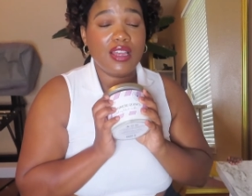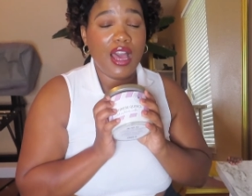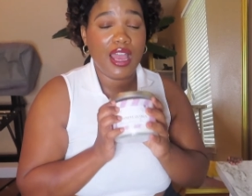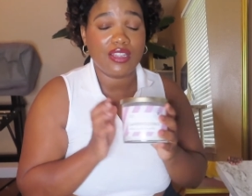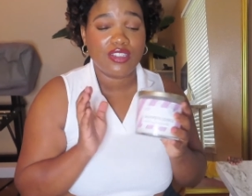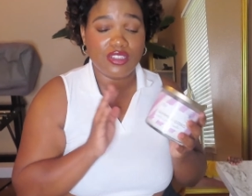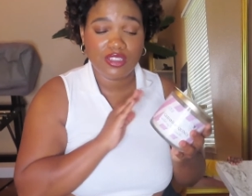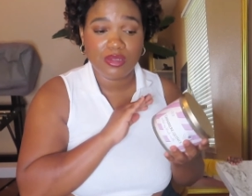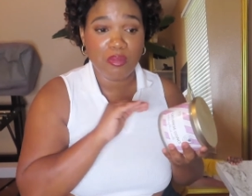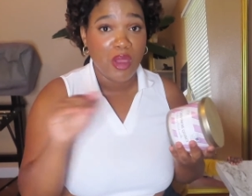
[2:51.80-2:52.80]
I
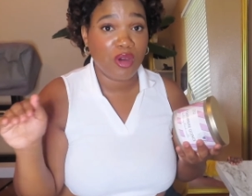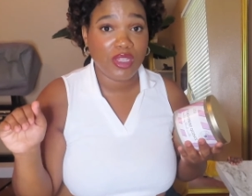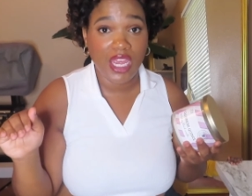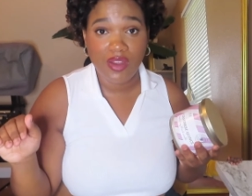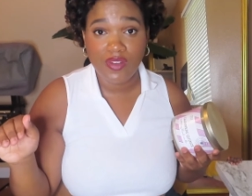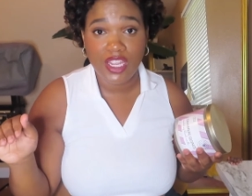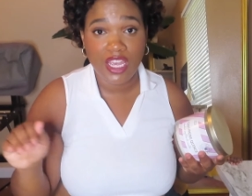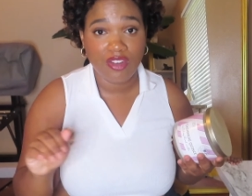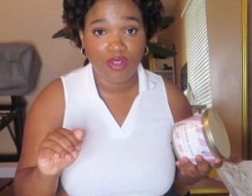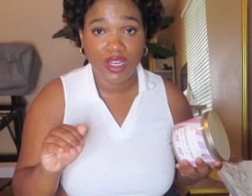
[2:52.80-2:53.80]
just smelled every
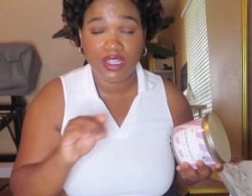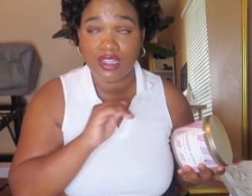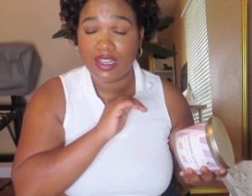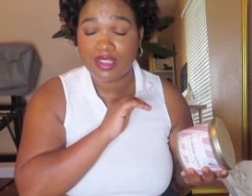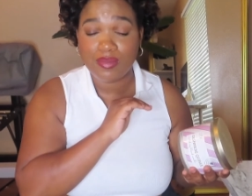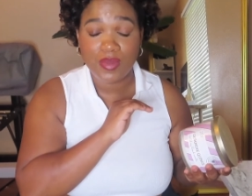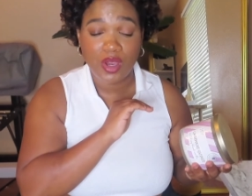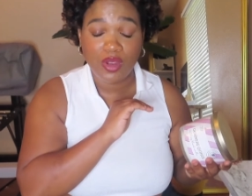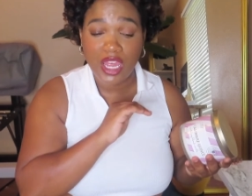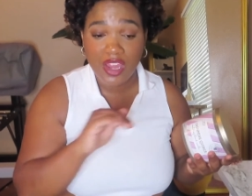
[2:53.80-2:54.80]
candle I could. I
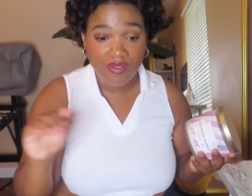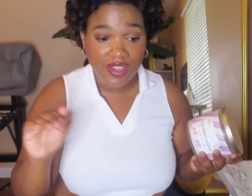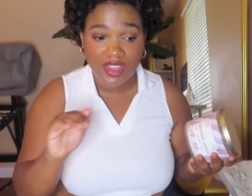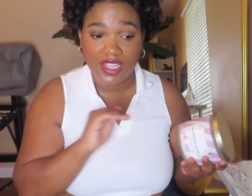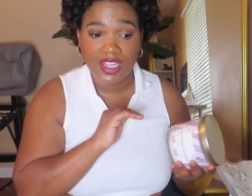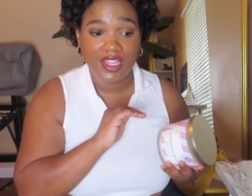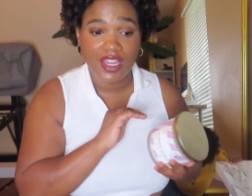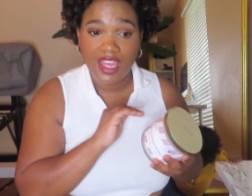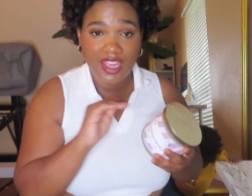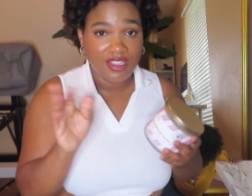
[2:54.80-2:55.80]
smelled
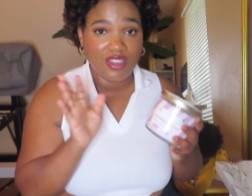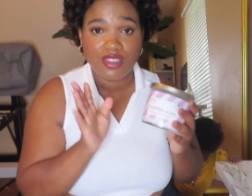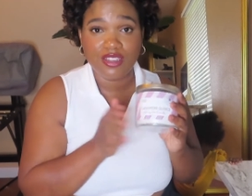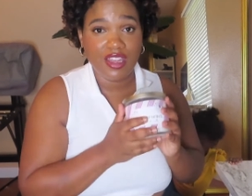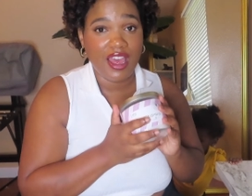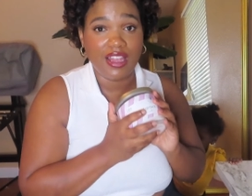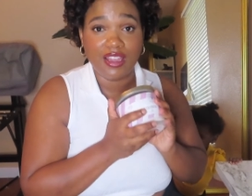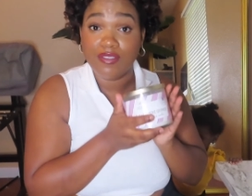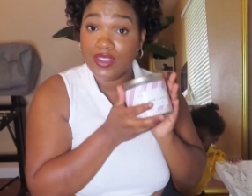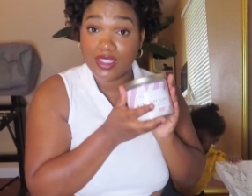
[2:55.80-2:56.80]
everything. Just, I
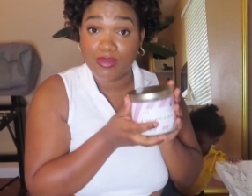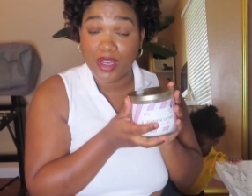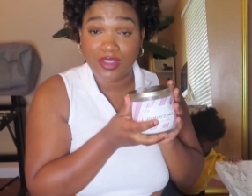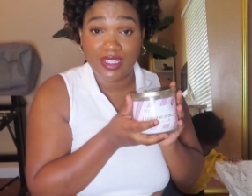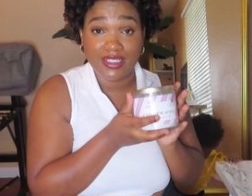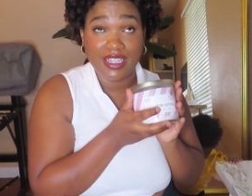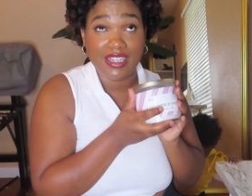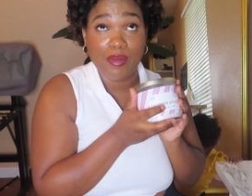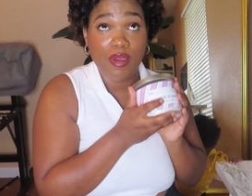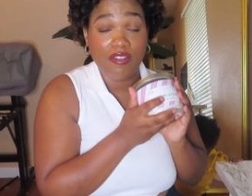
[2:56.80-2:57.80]
love to smell things. That's
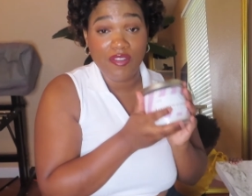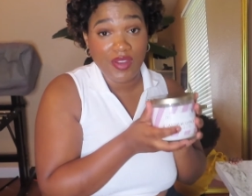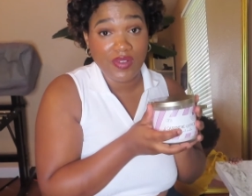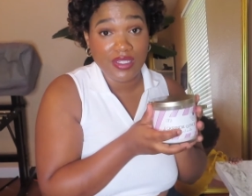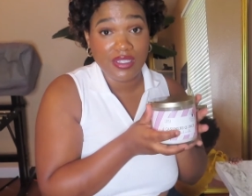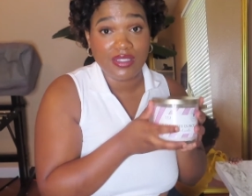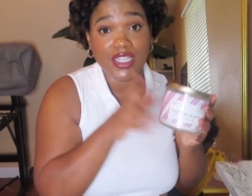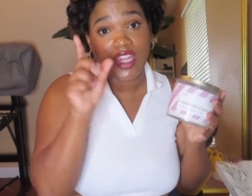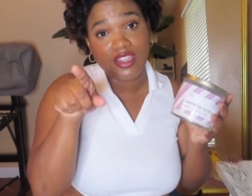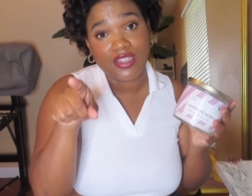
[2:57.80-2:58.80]
like my favorite sense,
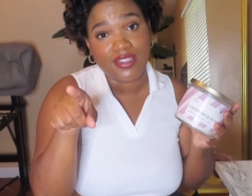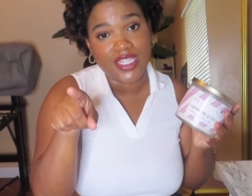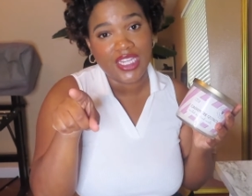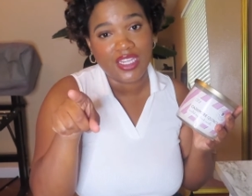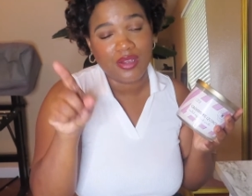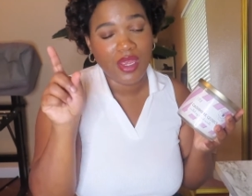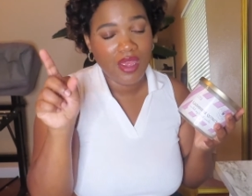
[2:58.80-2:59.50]
other than seeing.